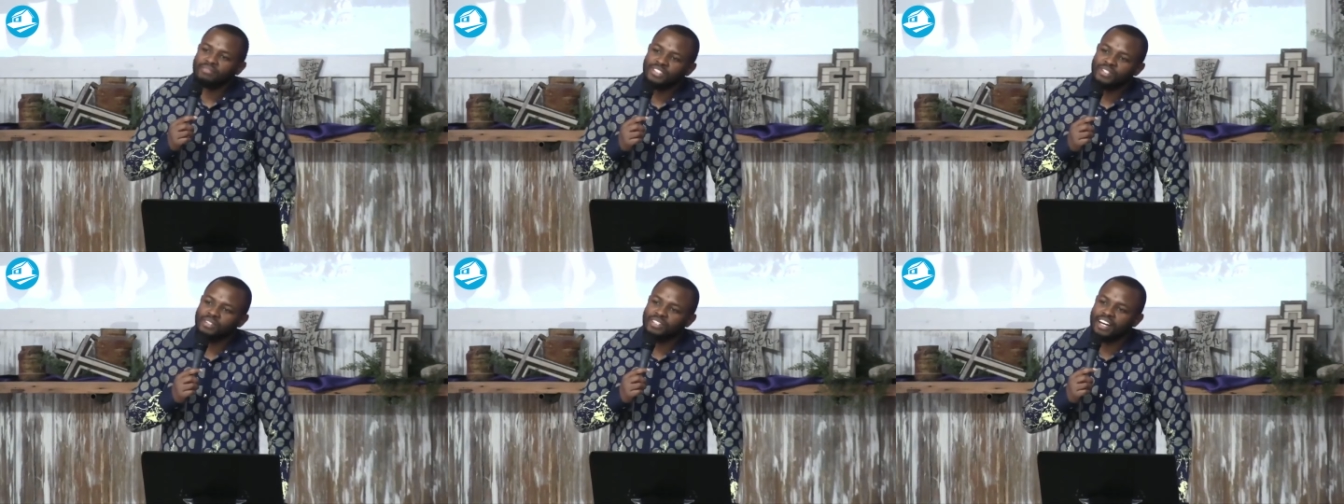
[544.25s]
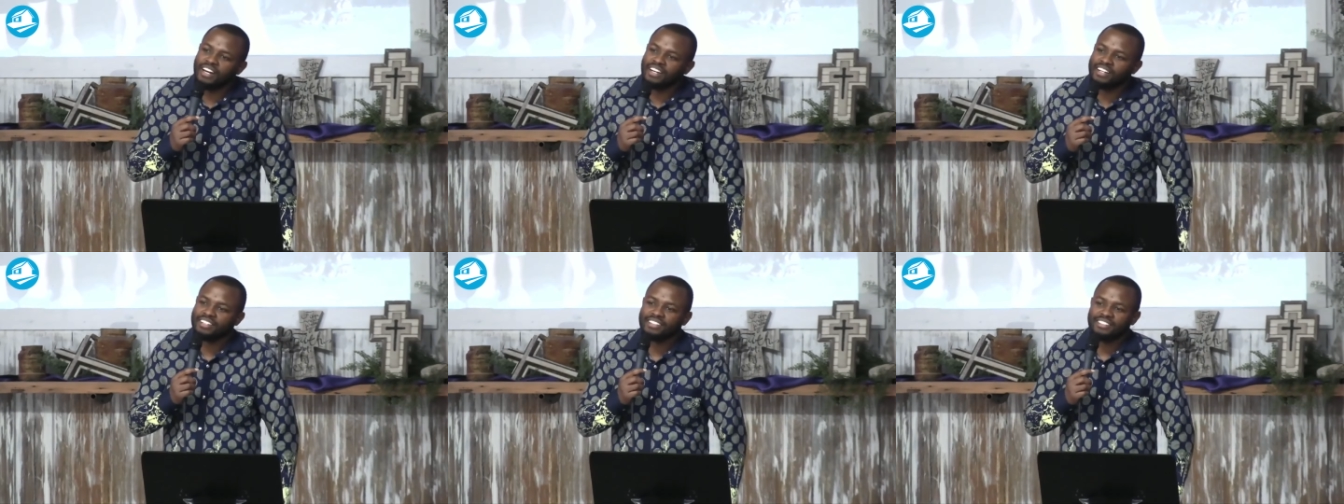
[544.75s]
It's all
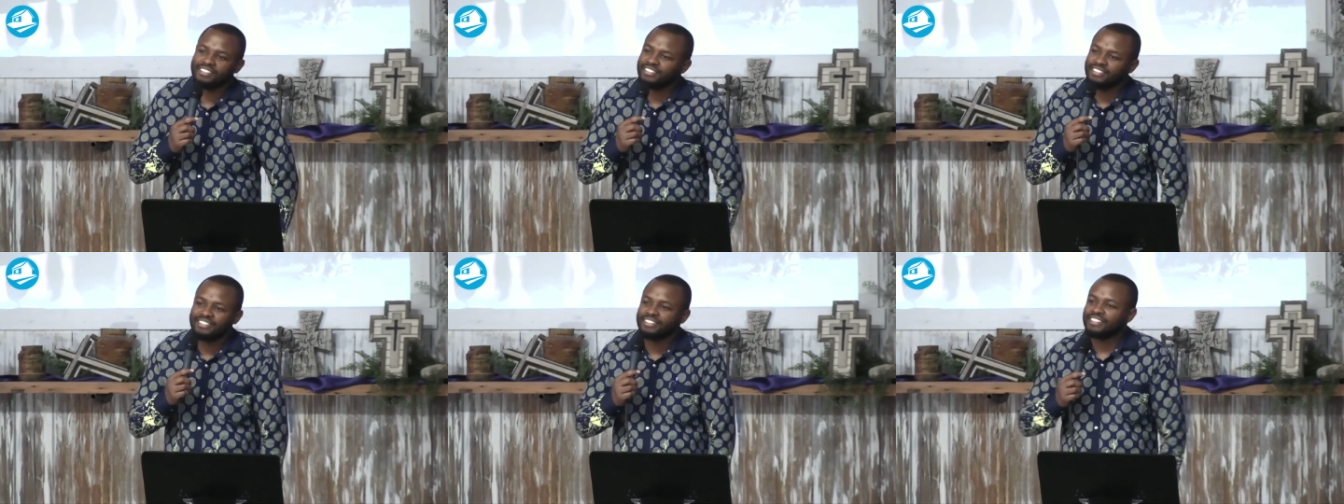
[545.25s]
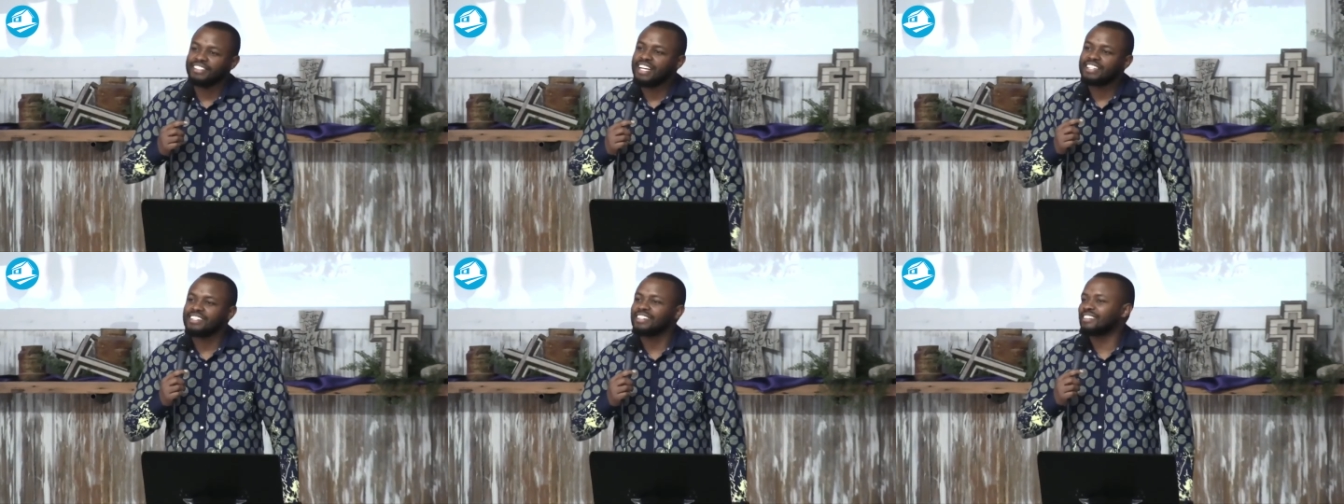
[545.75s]
dark.
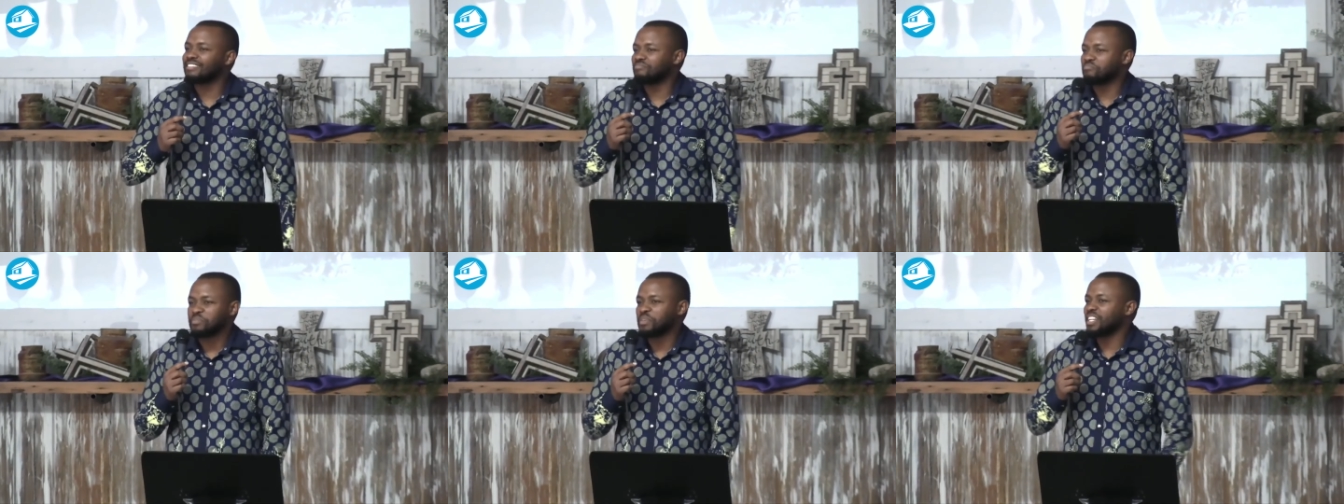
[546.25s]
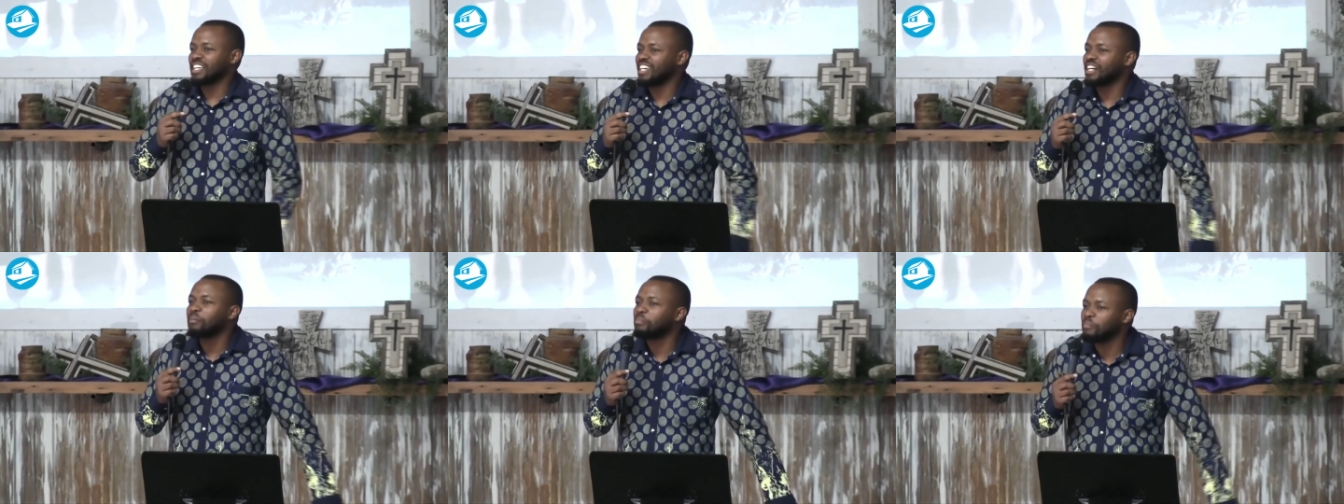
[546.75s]
Doesn't really
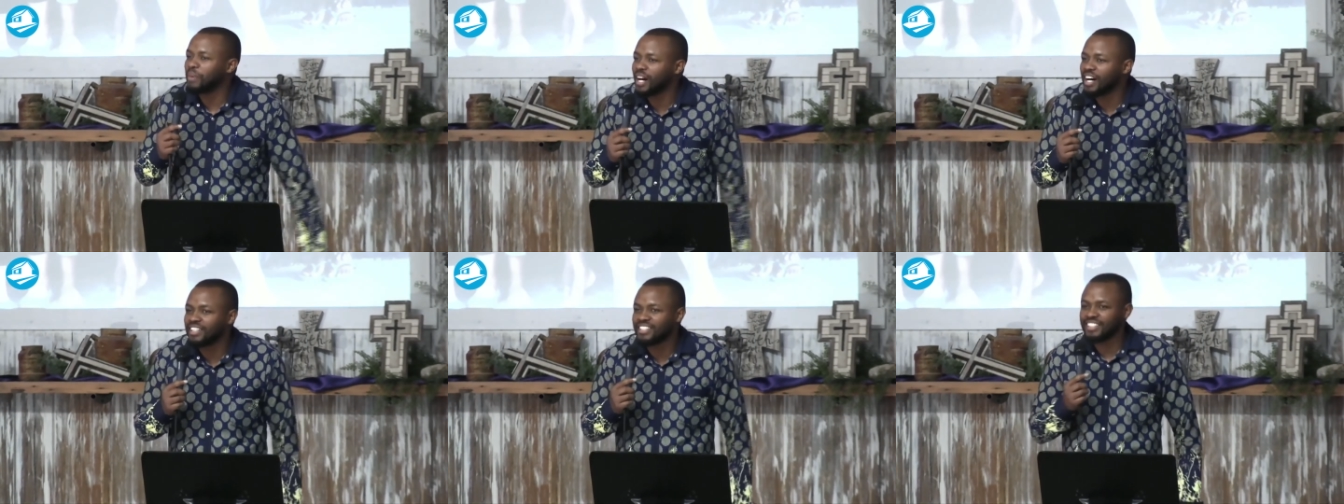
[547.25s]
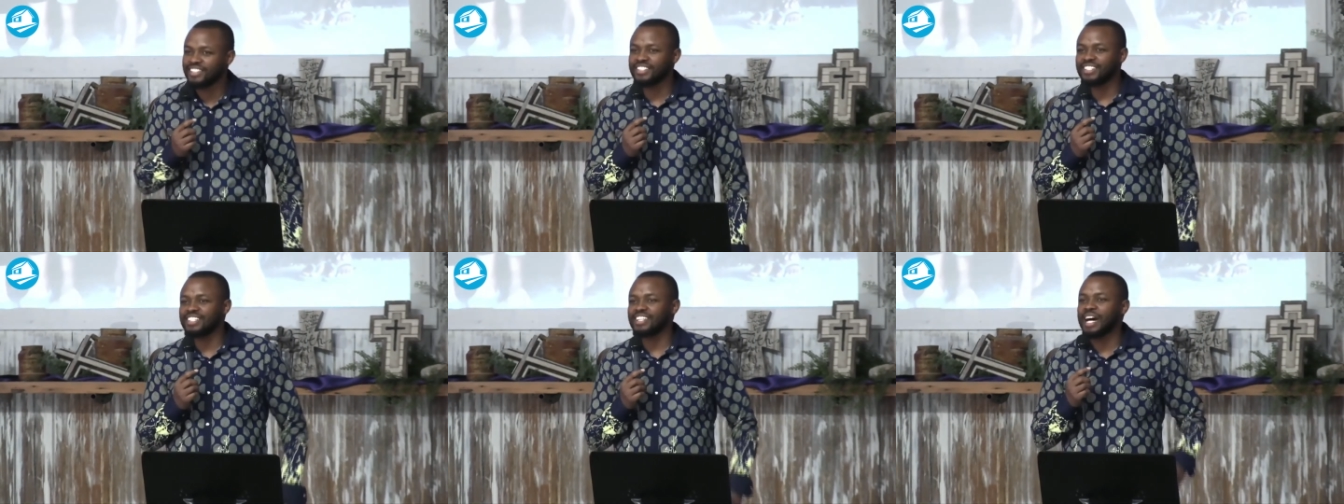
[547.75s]
help much. It's
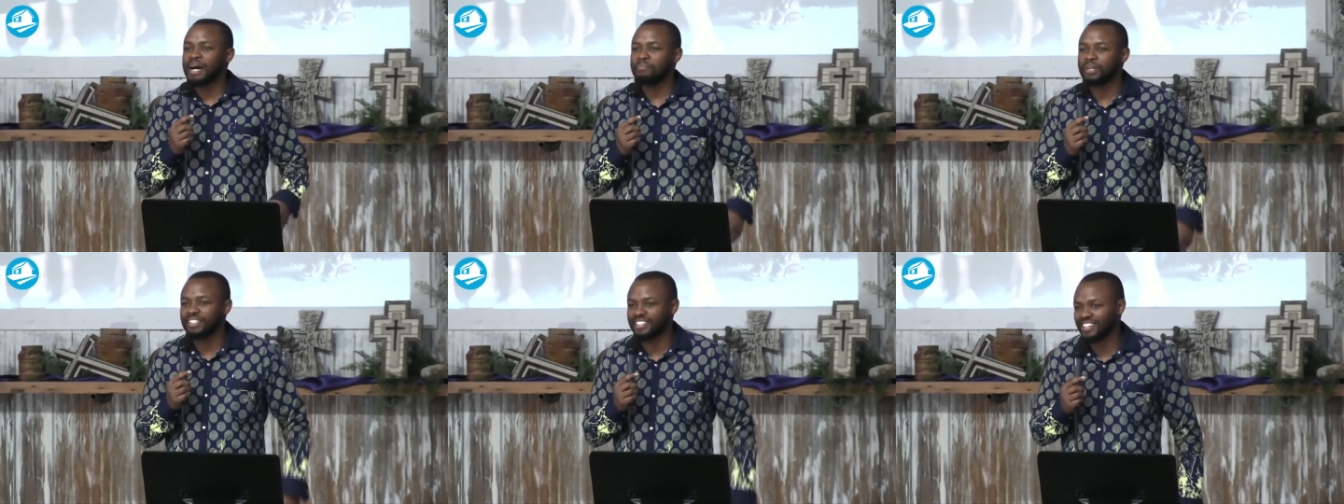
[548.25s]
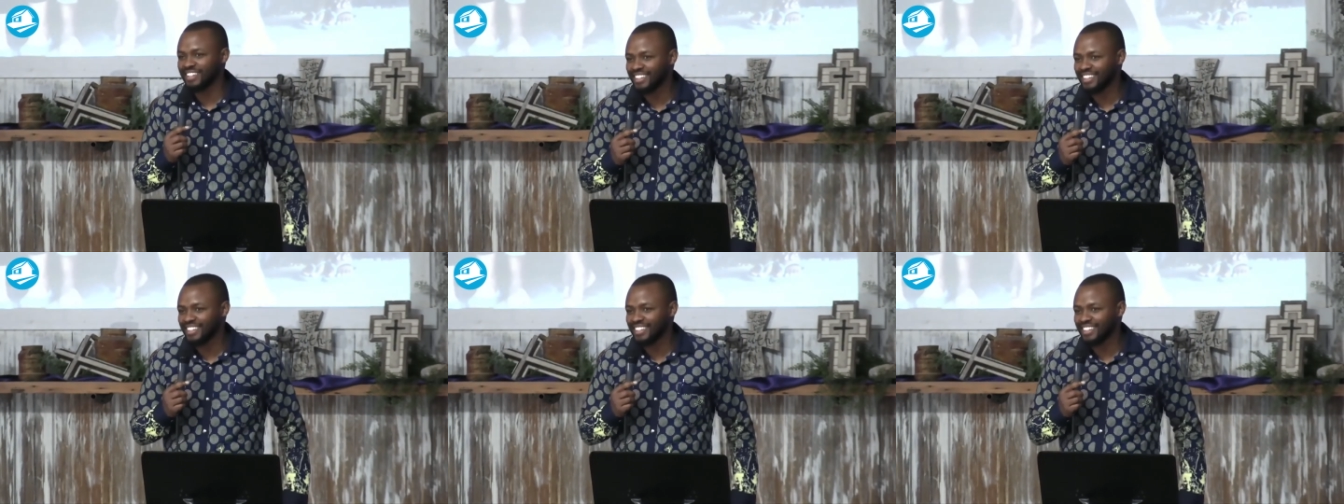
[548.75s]
just a habit.